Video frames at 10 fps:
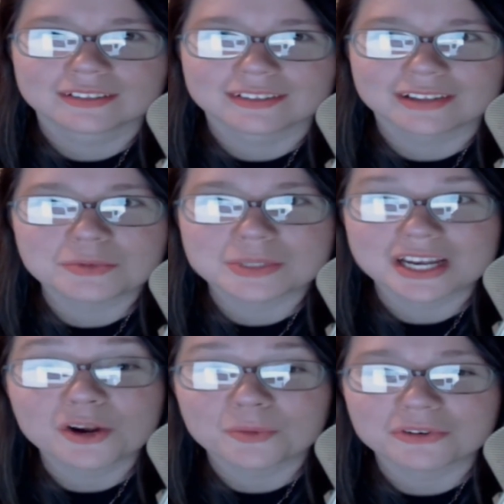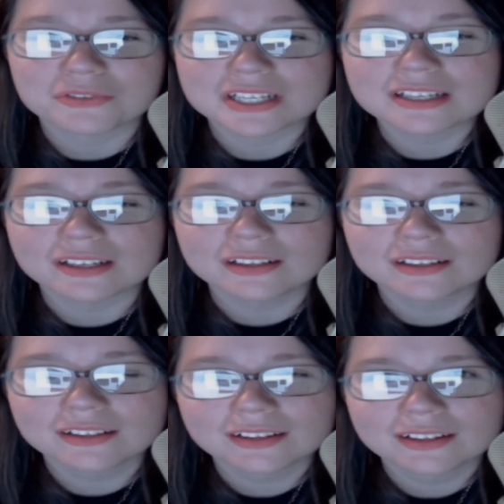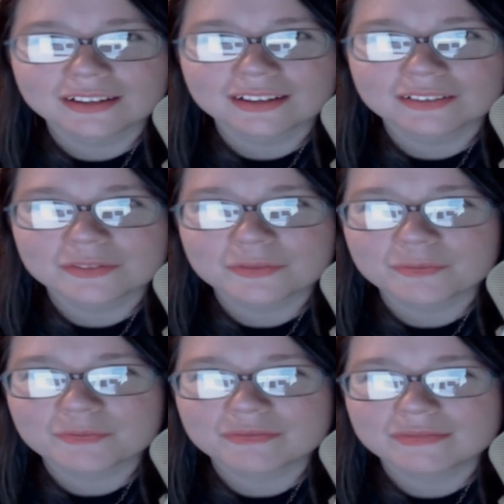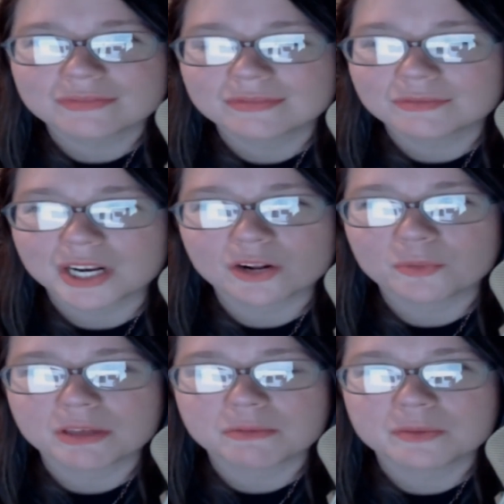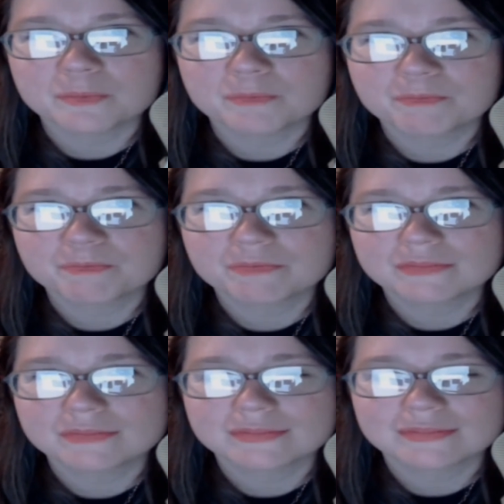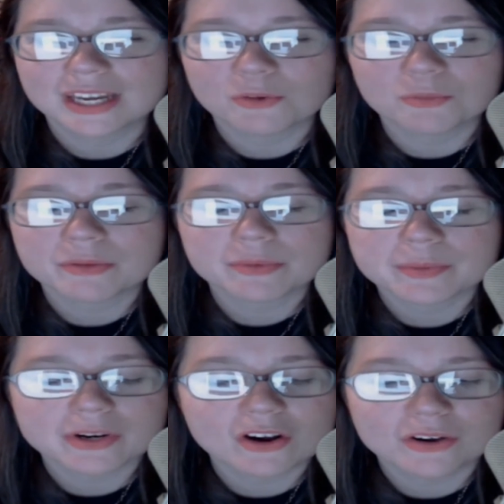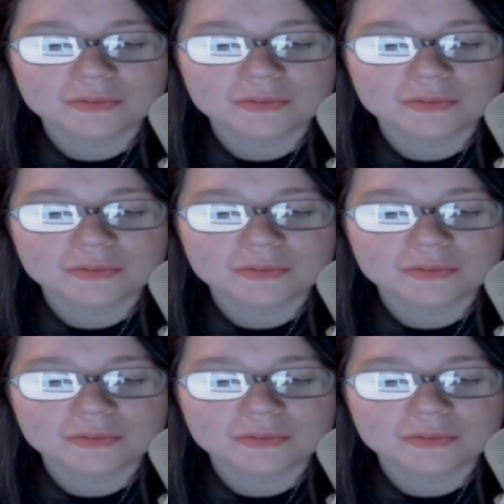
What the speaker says: That would be terrible if they didn't, but I don't blame them. I don't blame them at all.